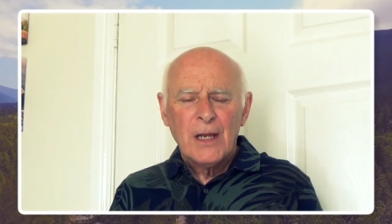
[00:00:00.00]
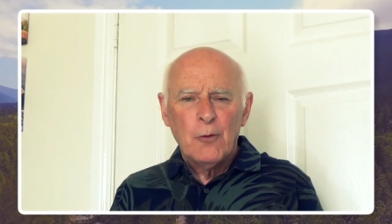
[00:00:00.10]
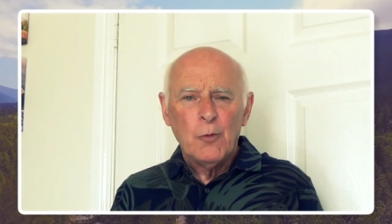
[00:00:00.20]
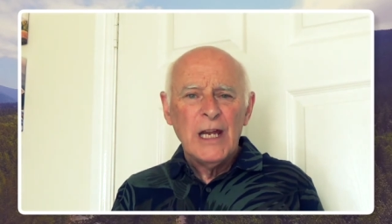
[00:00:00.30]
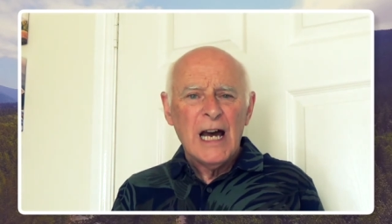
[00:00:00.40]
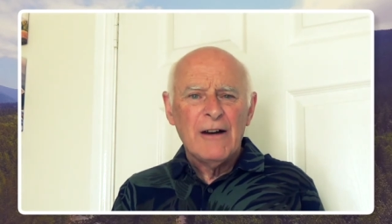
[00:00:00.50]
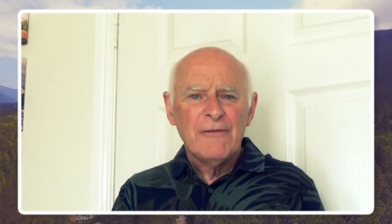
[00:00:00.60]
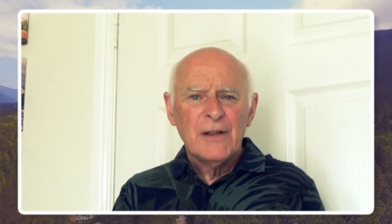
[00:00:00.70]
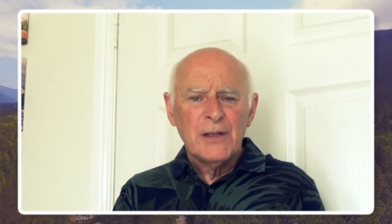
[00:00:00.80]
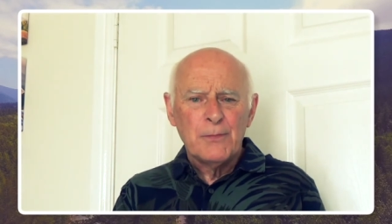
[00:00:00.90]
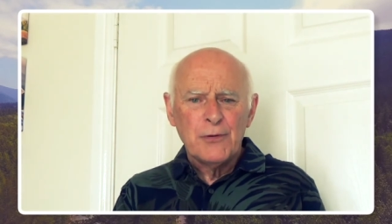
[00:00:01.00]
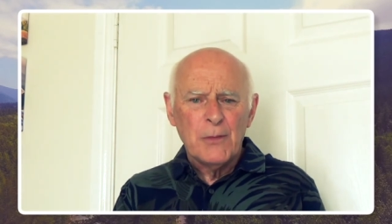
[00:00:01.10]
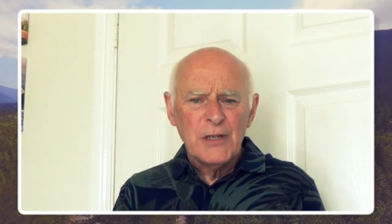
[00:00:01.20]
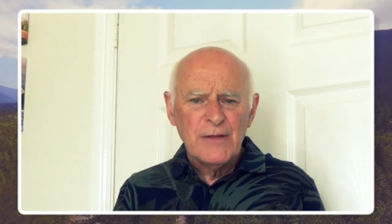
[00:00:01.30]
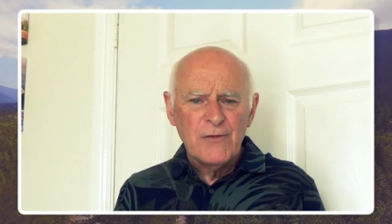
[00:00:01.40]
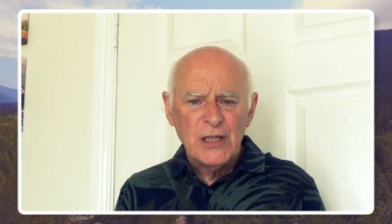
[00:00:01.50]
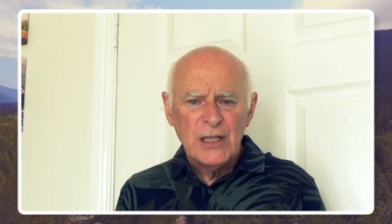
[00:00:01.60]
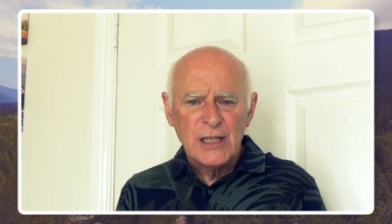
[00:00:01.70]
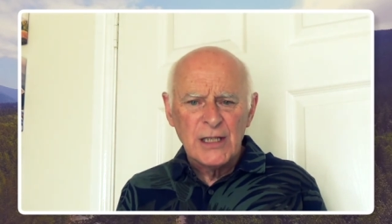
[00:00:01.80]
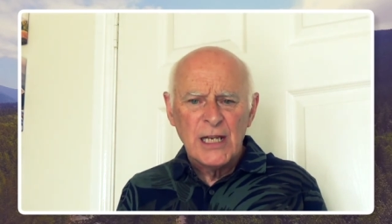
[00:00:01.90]
We have the promise of
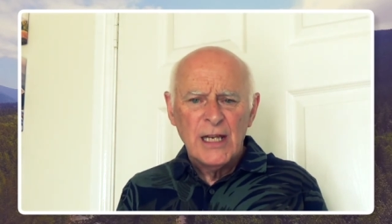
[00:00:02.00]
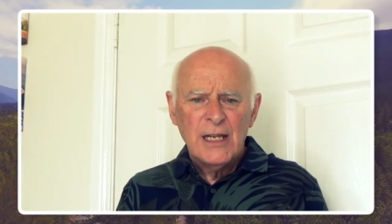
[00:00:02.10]
Jesus